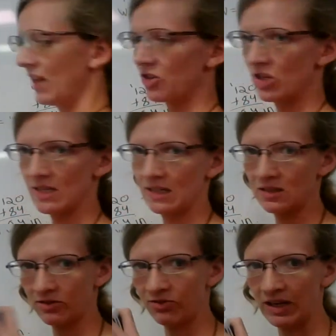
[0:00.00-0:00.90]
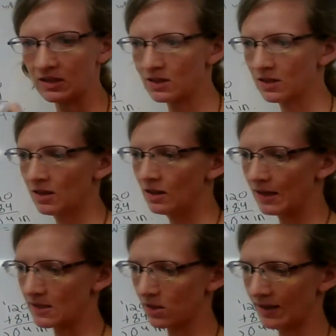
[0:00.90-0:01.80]
inches into feet?
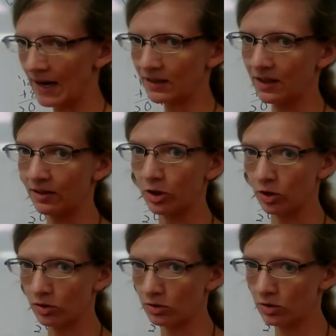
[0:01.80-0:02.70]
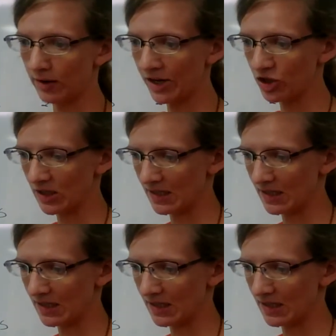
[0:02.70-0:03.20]
Let's look at the directions.